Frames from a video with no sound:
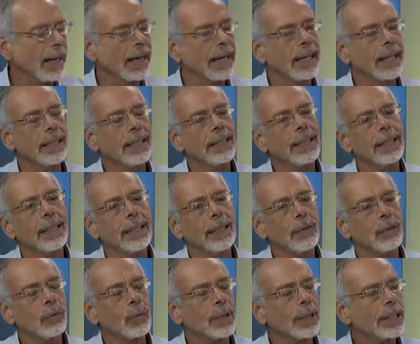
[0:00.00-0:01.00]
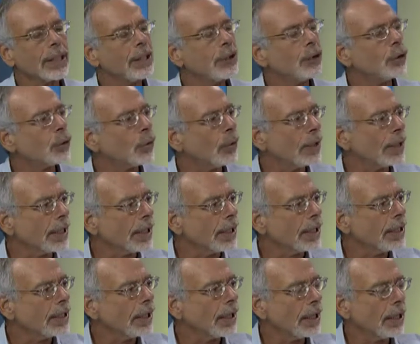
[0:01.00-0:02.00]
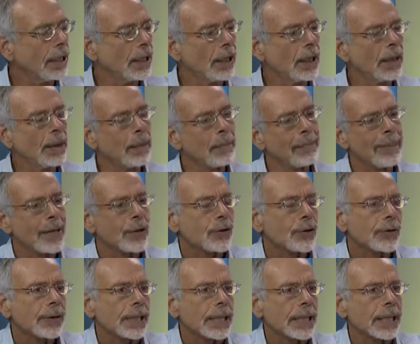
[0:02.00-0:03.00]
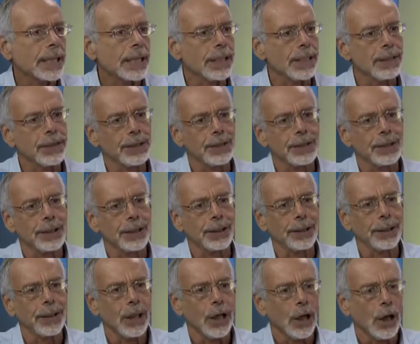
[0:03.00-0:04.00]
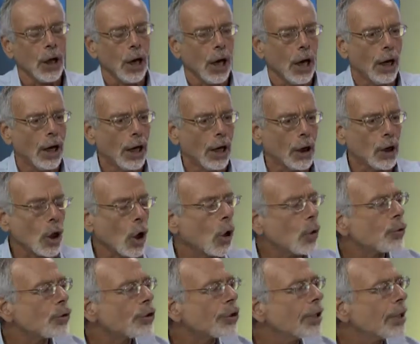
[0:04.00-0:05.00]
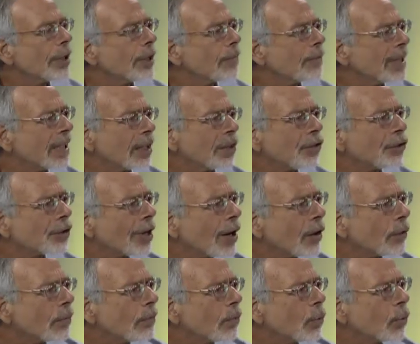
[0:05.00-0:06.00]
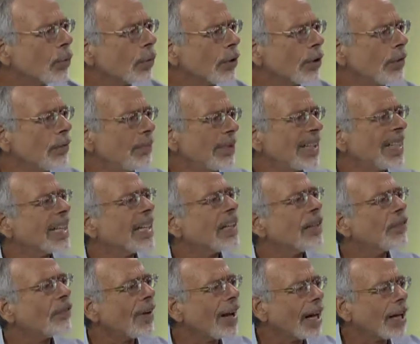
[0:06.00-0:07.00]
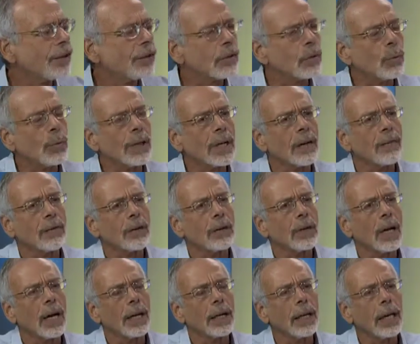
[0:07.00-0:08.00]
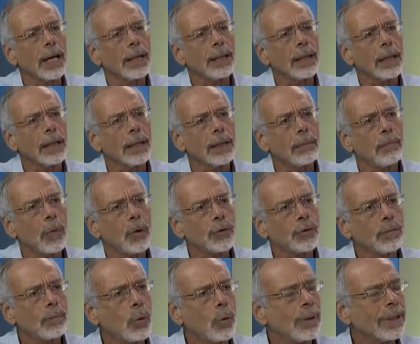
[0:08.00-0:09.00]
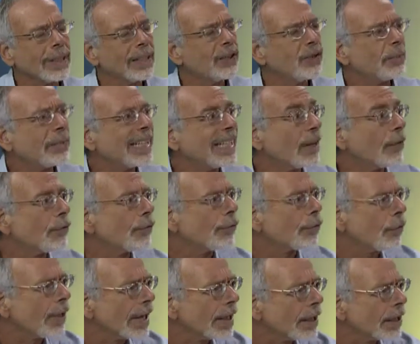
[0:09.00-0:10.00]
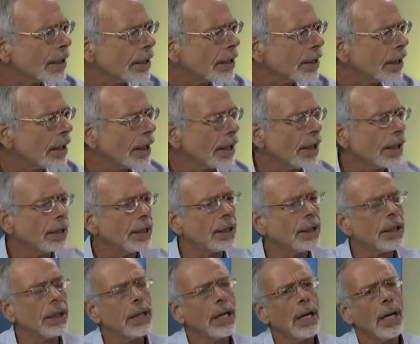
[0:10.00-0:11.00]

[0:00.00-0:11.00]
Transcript: and really enjoying it. Mentoring is coaching, being a soundboard, being an advisor, whatever. I think most importantly, it's being a friend, and